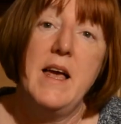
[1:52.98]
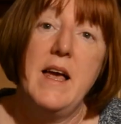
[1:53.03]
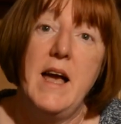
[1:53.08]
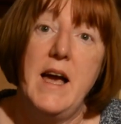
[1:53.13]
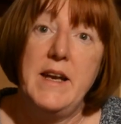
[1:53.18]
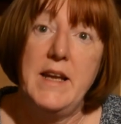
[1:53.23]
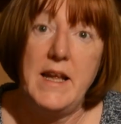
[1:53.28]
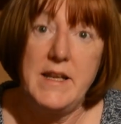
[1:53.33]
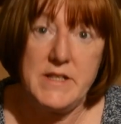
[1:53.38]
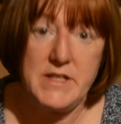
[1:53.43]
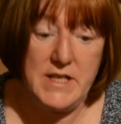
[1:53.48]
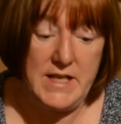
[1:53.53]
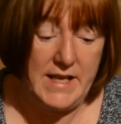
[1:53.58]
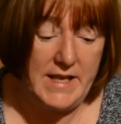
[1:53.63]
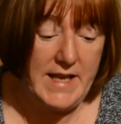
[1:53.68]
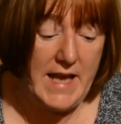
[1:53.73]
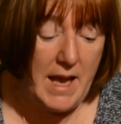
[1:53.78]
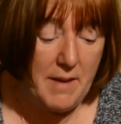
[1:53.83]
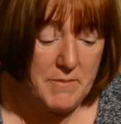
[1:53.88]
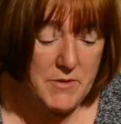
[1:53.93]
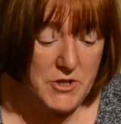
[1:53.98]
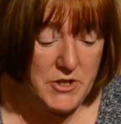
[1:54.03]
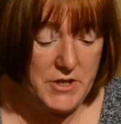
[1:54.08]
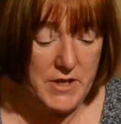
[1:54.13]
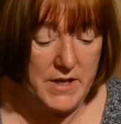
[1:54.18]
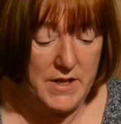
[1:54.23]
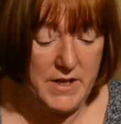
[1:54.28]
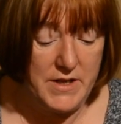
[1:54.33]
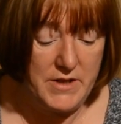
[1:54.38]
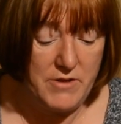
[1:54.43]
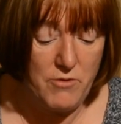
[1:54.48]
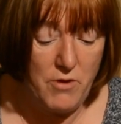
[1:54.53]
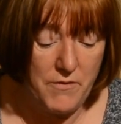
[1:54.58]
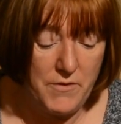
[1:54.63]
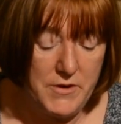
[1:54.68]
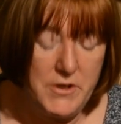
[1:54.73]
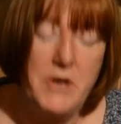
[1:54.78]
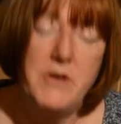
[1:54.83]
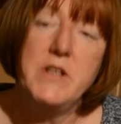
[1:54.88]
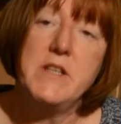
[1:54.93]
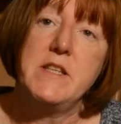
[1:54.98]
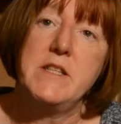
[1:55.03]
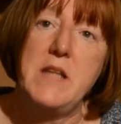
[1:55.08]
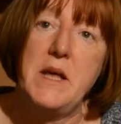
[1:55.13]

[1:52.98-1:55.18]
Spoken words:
and actually in Hampshire they're often known as